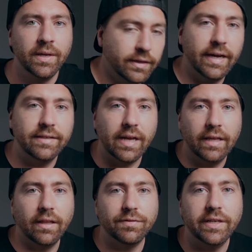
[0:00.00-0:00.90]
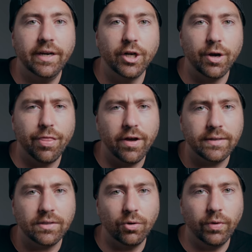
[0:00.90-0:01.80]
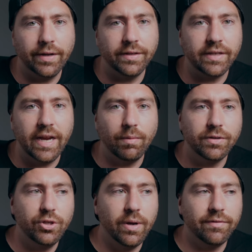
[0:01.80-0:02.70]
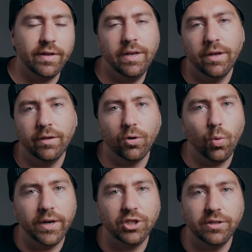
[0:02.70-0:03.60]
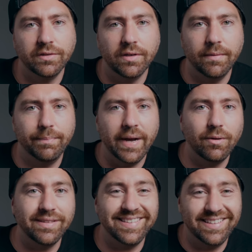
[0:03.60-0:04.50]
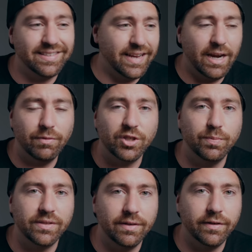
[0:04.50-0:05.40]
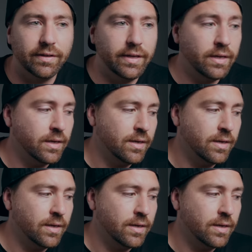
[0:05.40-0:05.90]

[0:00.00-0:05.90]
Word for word: Guys, I'd love to hear your thoughts around this camera. Do you have any other questions about this camera specifically?